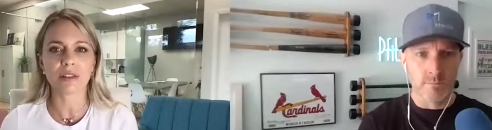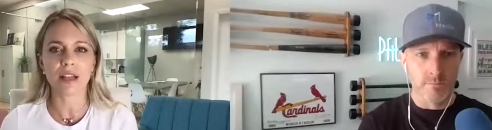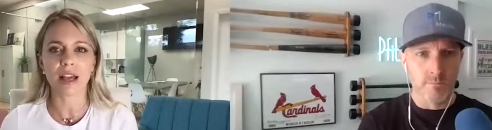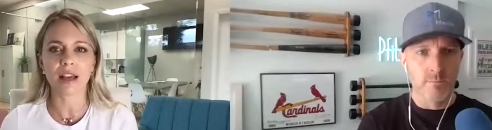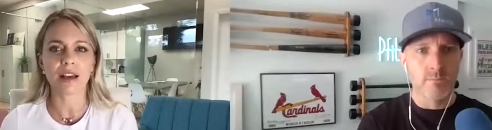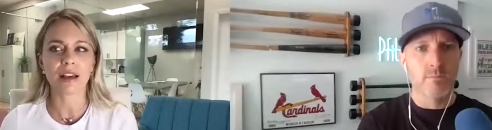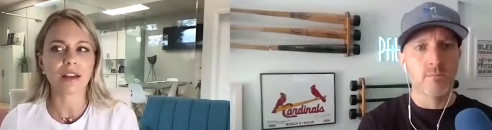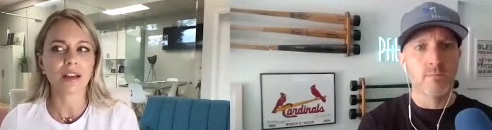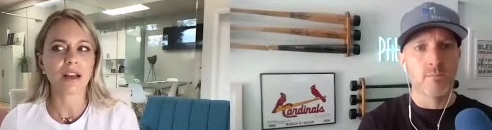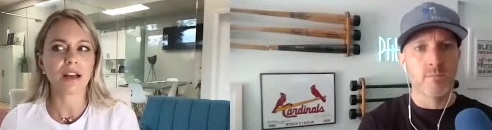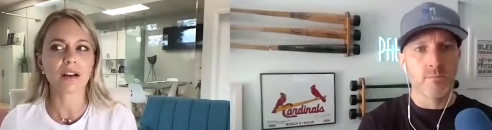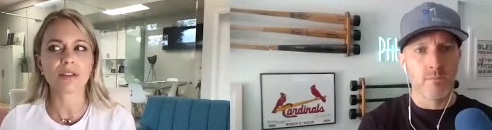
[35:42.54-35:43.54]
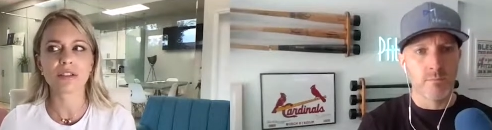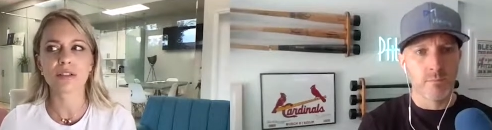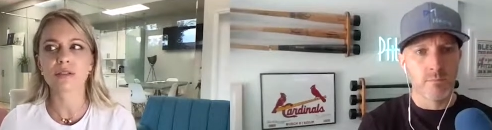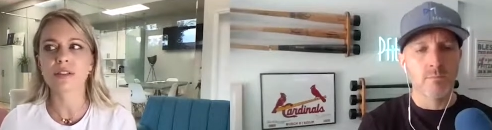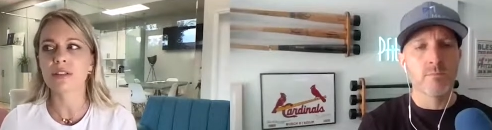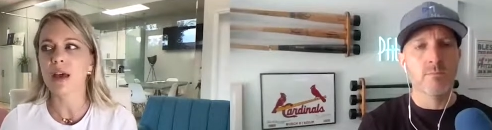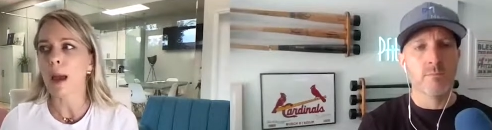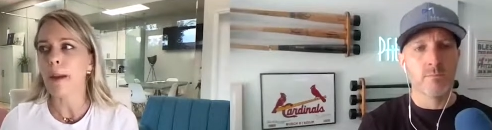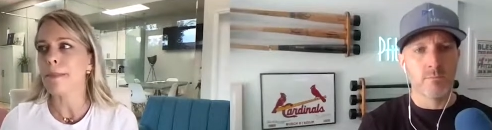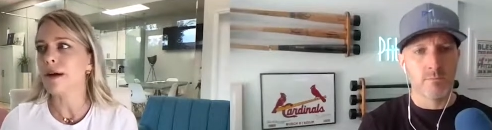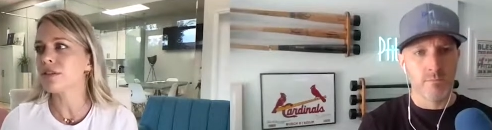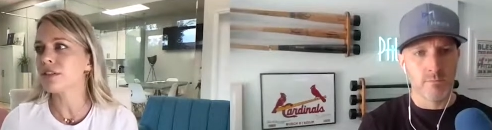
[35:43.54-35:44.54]
Speaker 1: like you know those
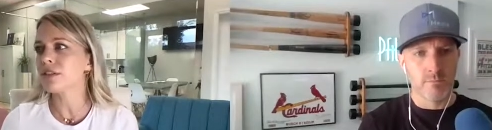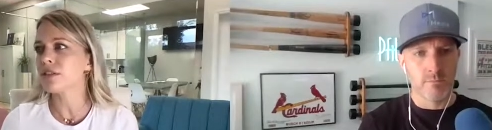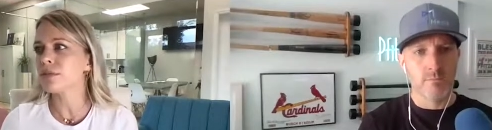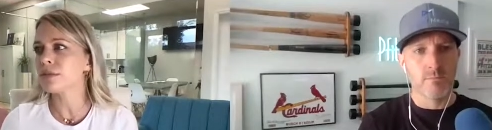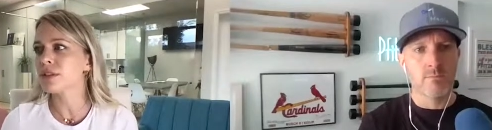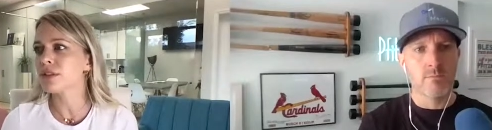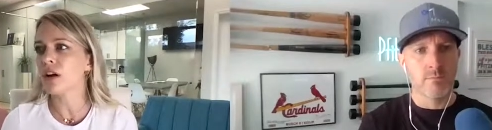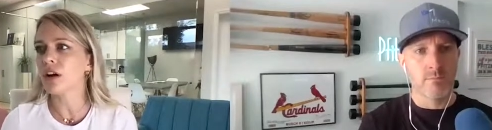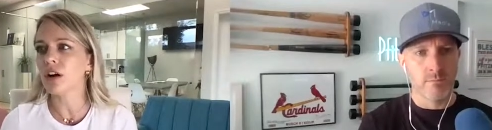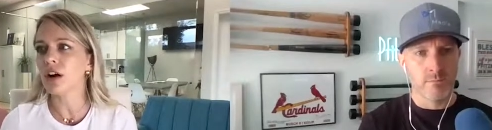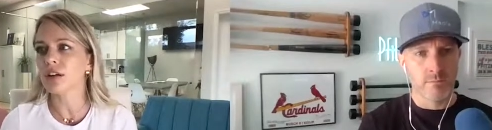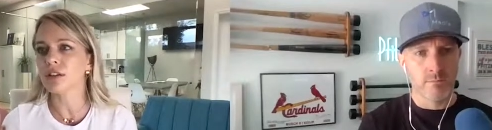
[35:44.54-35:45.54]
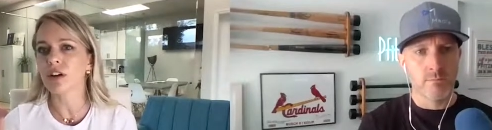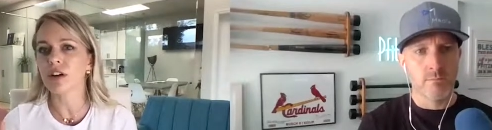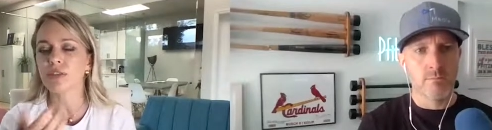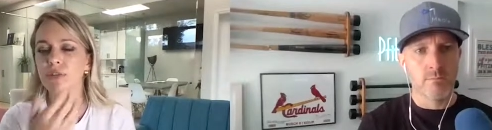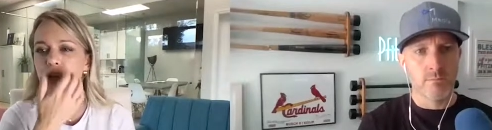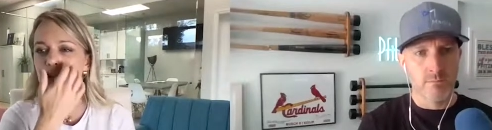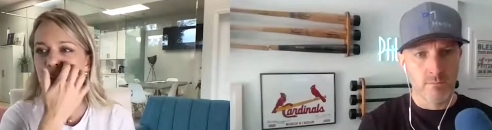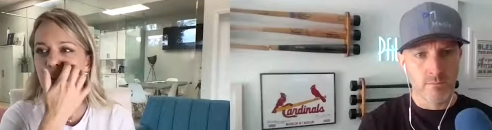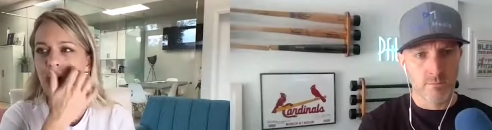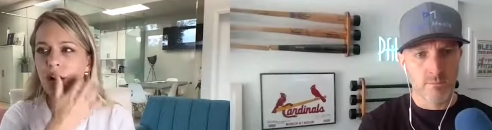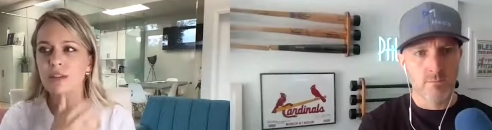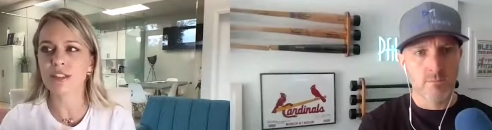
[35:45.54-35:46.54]
mountain homes dark dark furniture
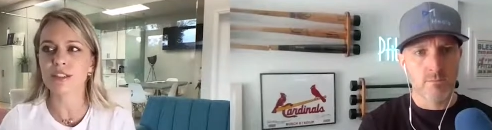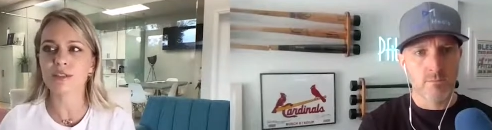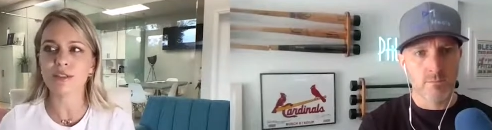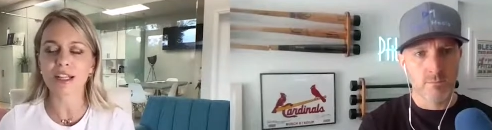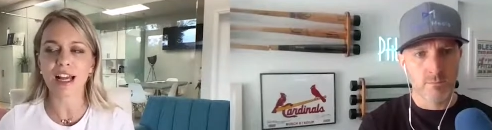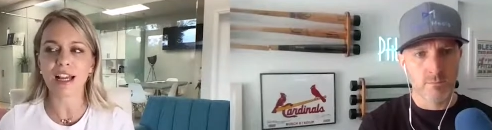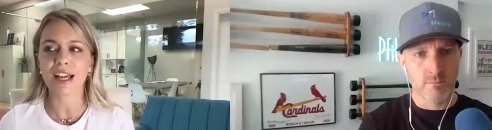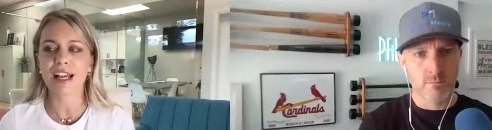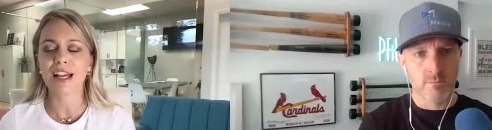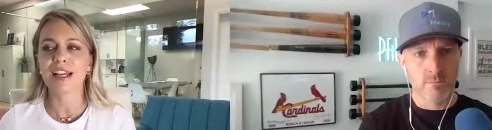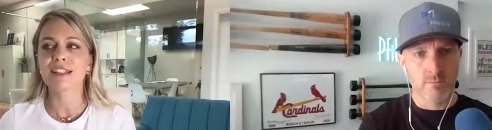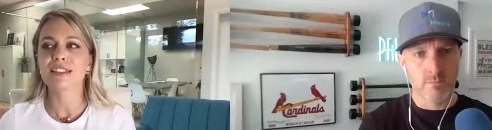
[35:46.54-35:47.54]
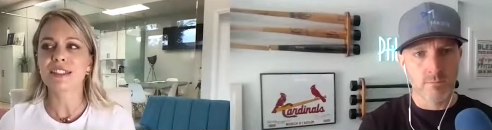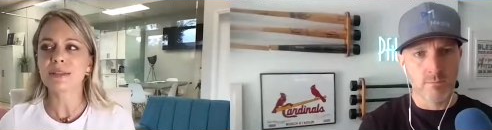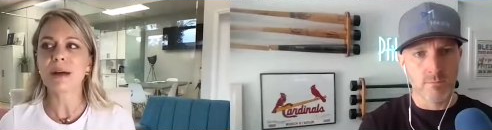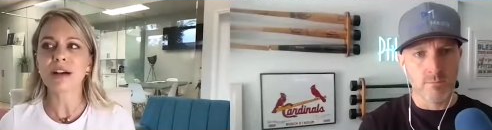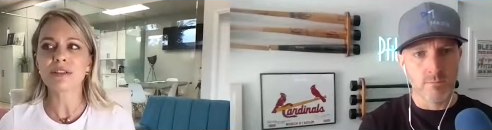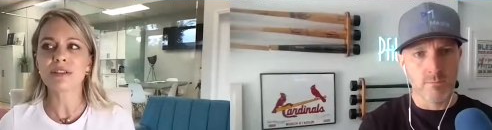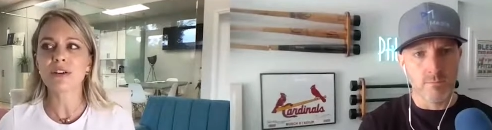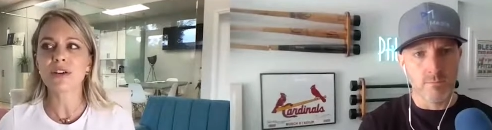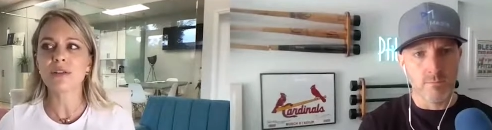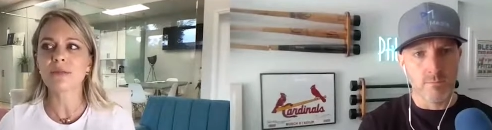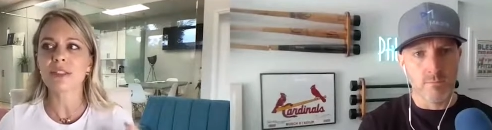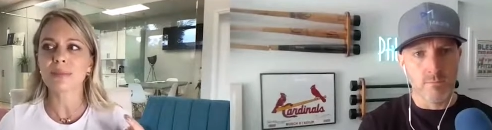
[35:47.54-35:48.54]
ours look like still mountain
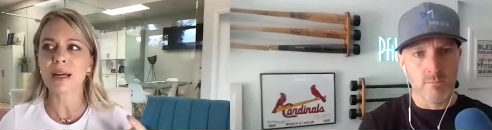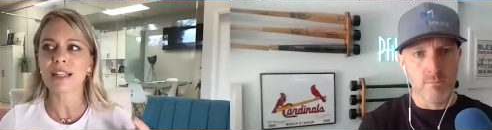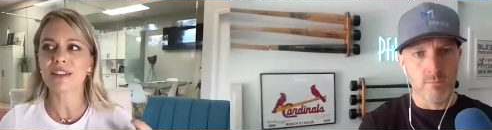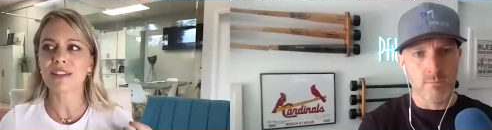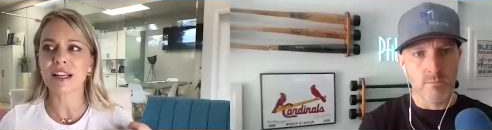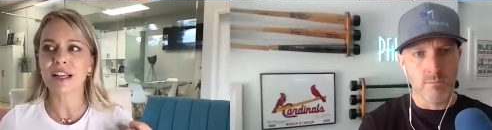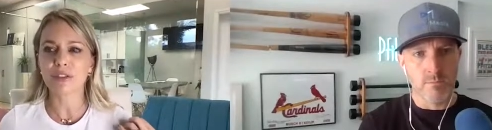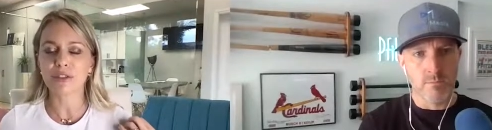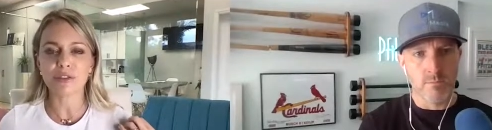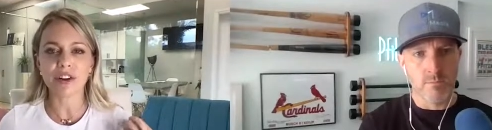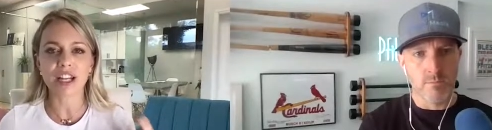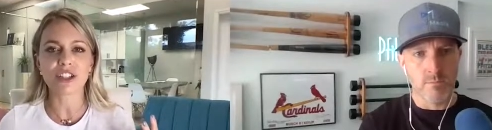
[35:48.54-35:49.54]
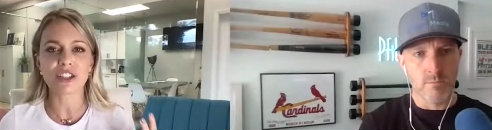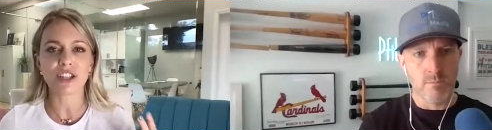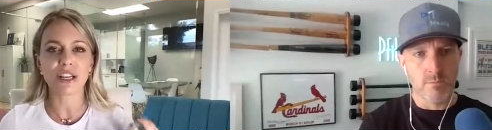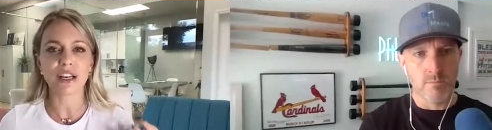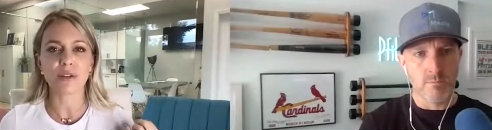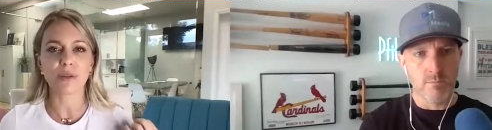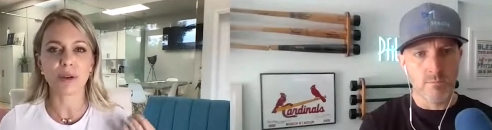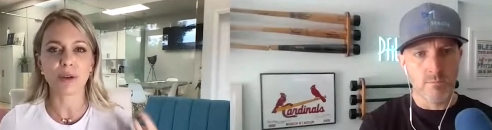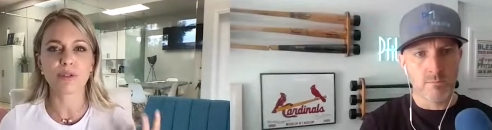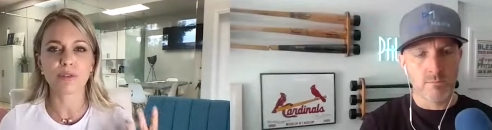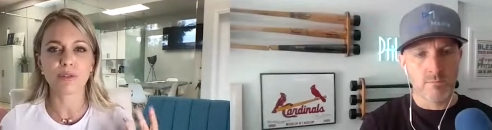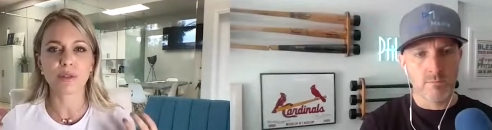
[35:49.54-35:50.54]
homes but they look fresher they look
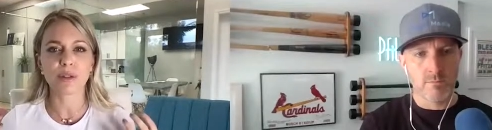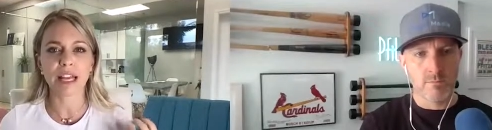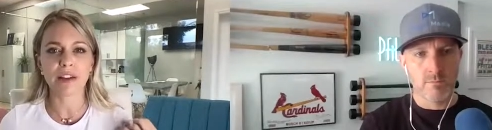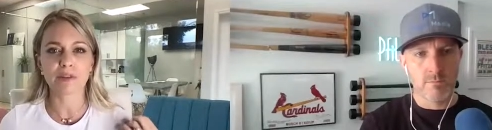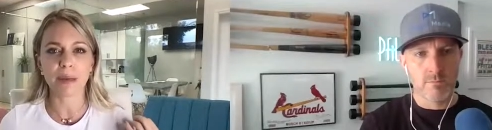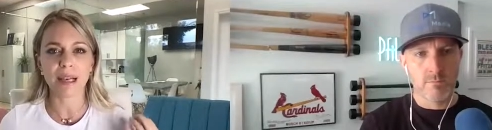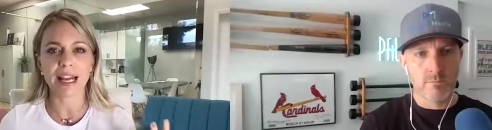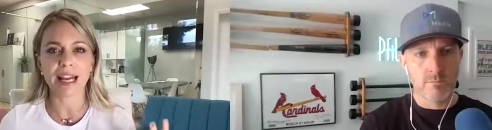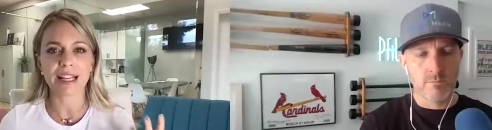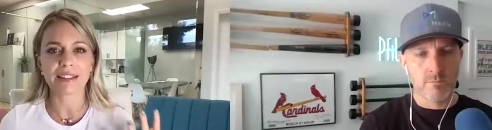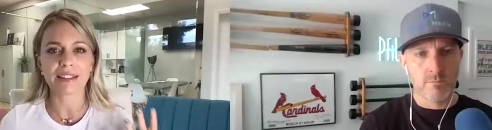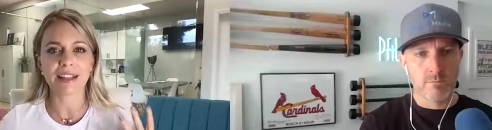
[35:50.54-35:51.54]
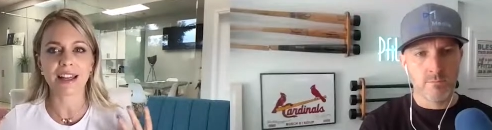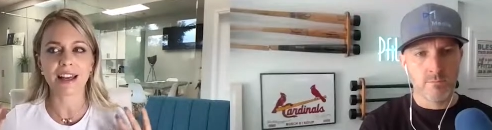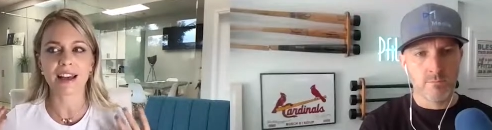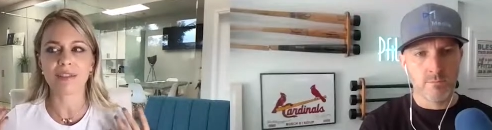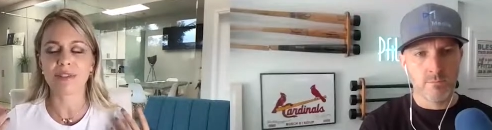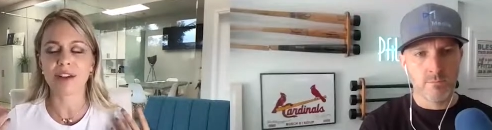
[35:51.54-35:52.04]
beautiful they have plants they have